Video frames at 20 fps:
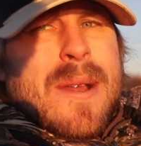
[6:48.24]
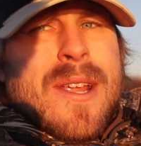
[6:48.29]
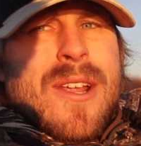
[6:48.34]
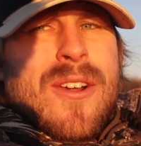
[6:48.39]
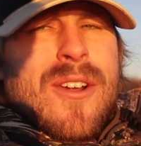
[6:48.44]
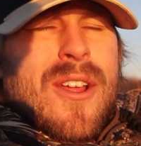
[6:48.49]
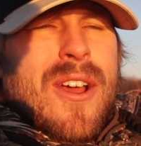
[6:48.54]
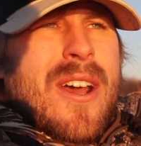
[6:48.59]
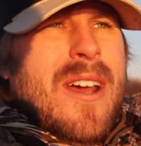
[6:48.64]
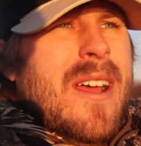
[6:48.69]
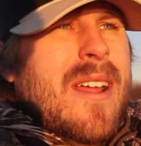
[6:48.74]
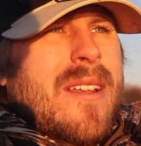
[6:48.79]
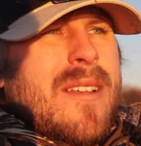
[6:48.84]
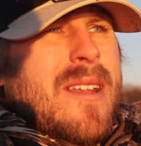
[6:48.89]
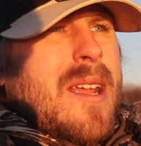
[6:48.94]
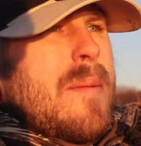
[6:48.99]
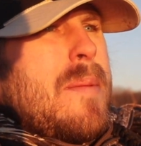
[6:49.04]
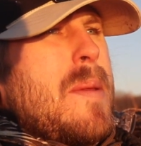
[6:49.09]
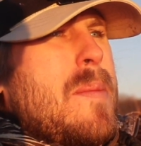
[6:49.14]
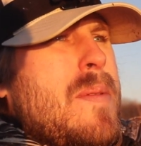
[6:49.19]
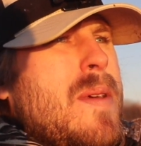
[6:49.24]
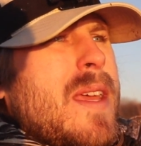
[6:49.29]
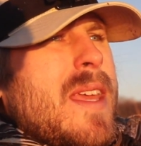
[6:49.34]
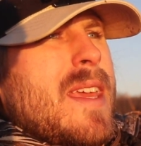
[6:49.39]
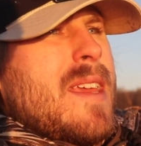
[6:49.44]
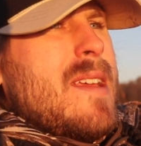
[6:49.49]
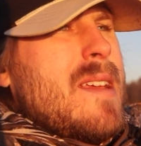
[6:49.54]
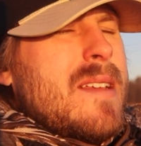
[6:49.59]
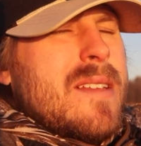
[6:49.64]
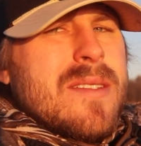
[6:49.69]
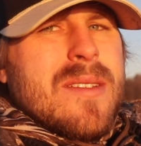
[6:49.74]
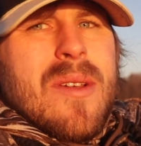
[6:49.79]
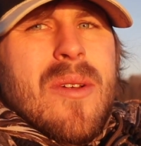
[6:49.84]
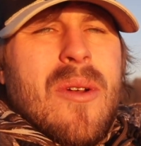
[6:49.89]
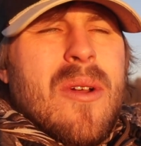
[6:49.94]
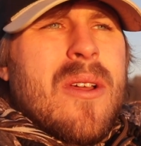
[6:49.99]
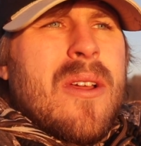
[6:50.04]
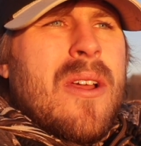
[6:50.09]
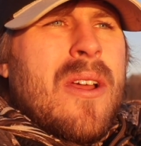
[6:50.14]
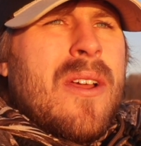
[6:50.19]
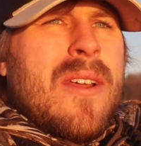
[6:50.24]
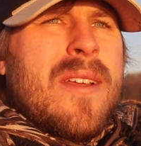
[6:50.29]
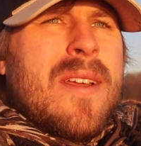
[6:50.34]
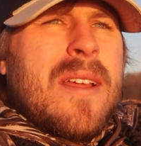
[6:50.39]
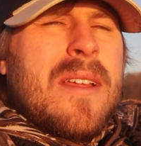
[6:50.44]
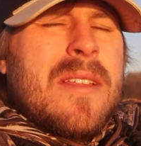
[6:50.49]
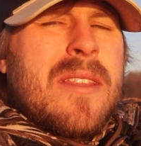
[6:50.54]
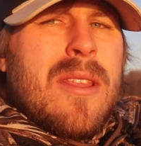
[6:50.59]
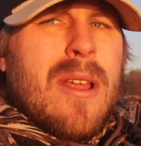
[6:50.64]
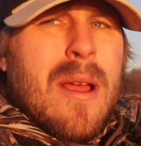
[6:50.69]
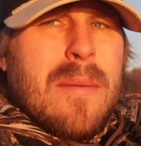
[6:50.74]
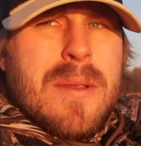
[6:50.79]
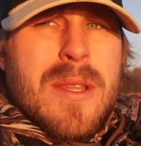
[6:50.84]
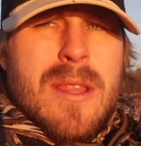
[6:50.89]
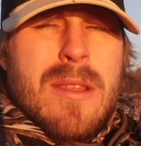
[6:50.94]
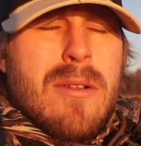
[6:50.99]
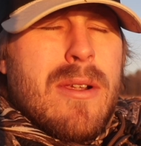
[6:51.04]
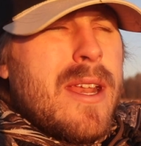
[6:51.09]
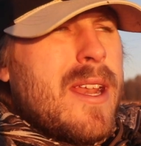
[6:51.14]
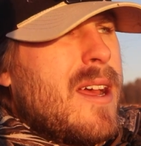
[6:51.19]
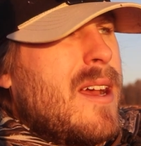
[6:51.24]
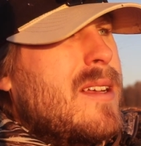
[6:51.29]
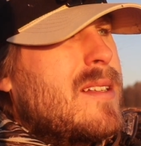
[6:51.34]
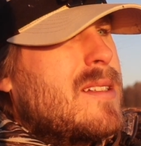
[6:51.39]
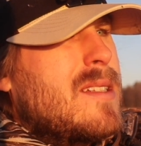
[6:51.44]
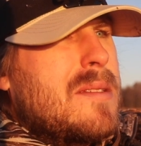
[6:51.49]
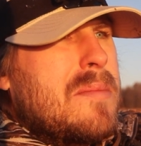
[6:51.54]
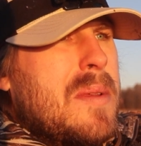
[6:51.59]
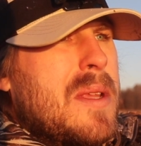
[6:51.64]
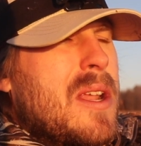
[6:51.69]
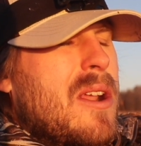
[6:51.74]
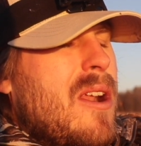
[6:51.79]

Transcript: out here to hunt, not be picky. So, up to three ducks, it's been